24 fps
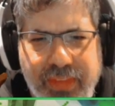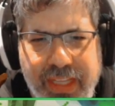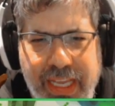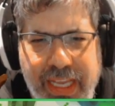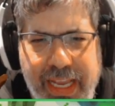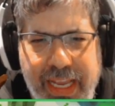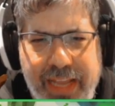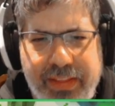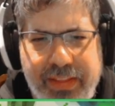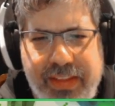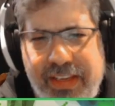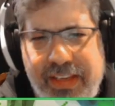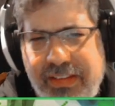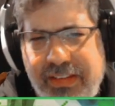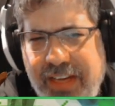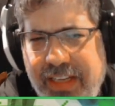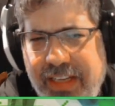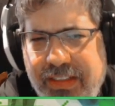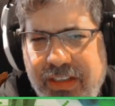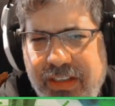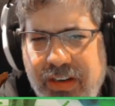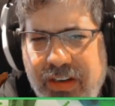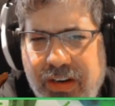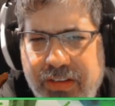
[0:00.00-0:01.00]
And these
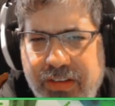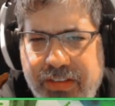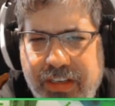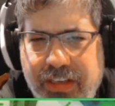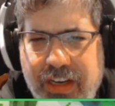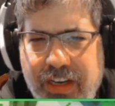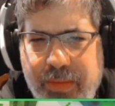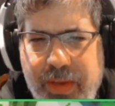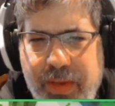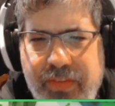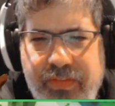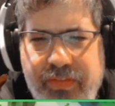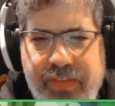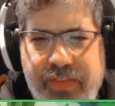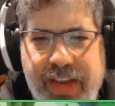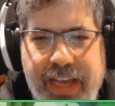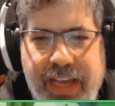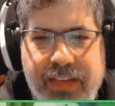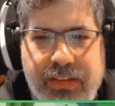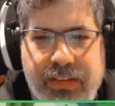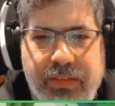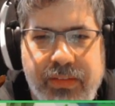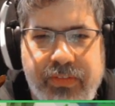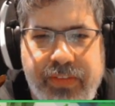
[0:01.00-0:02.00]
kinds of cards are going to be
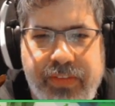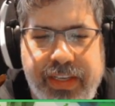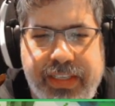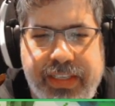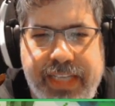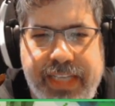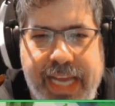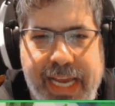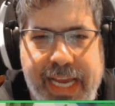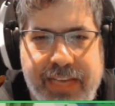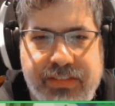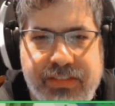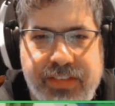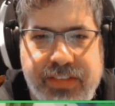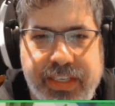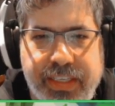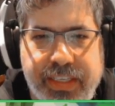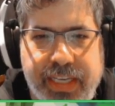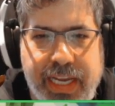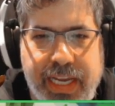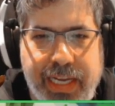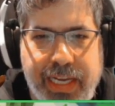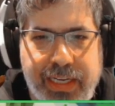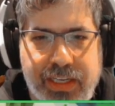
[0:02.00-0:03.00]

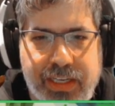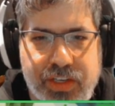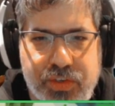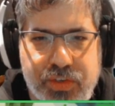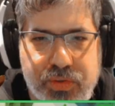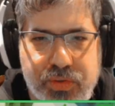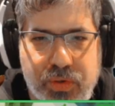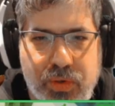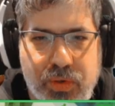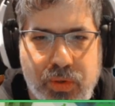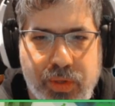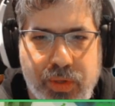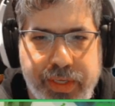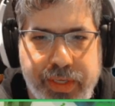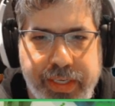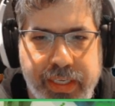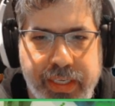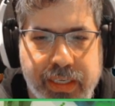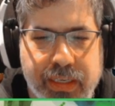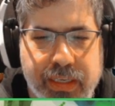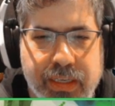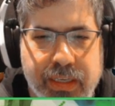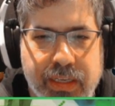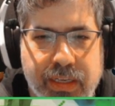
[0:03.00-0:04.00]
fantastic at
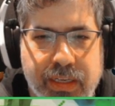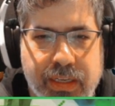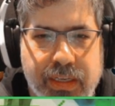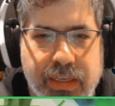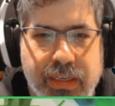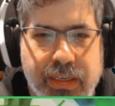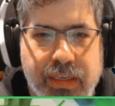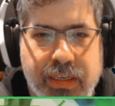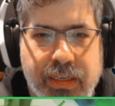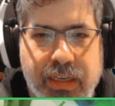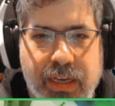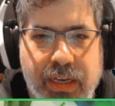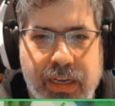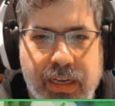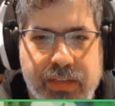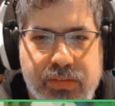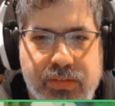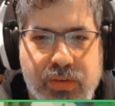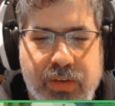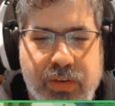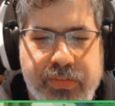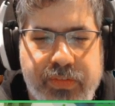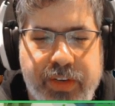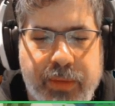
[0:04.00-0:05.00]
controlling
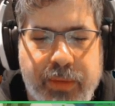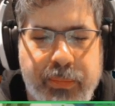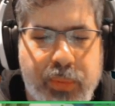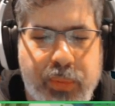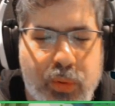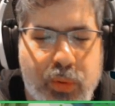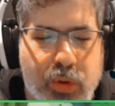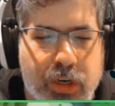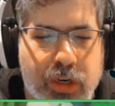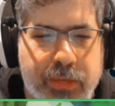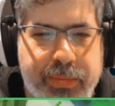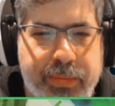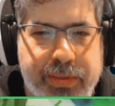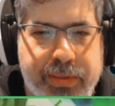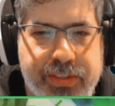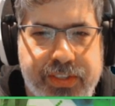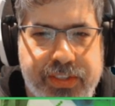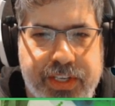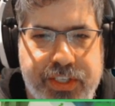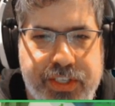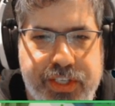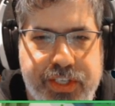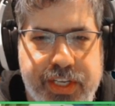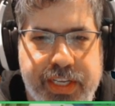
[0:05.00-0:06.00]
sort of your board
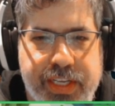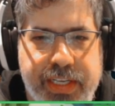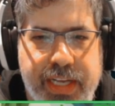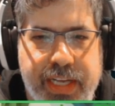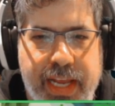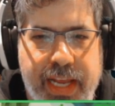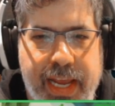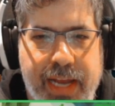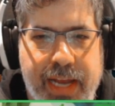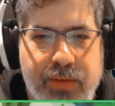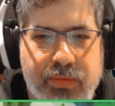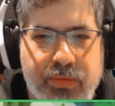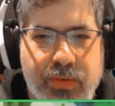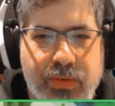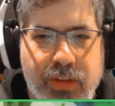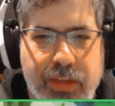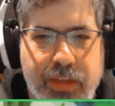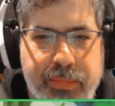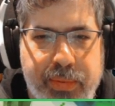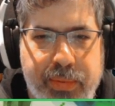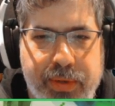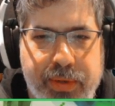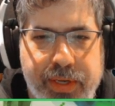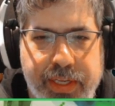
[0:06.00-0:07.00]
position and
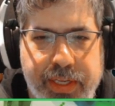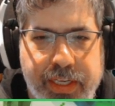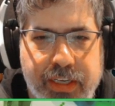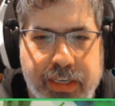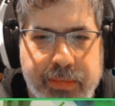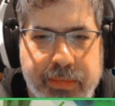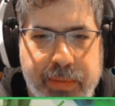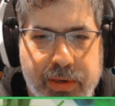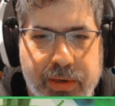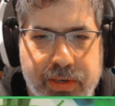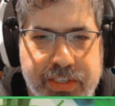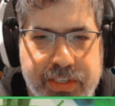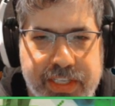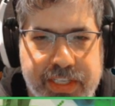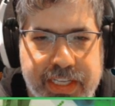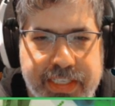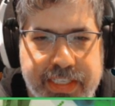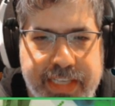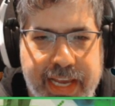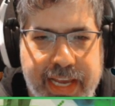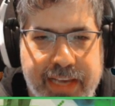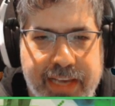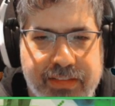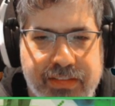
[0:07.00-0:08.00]
really putting your opponent to the
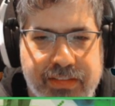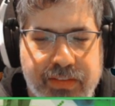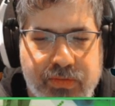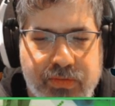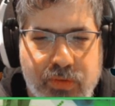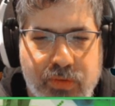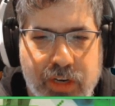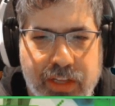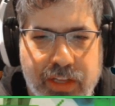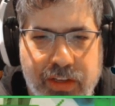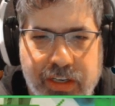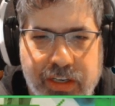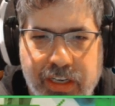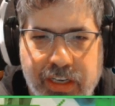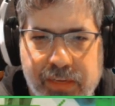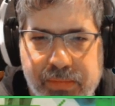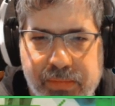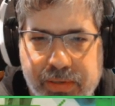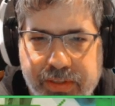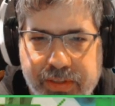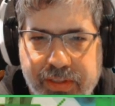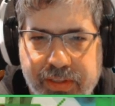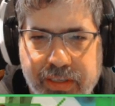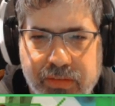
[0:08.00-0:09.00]
test of where they're going
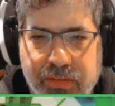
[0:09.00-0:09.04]
to put their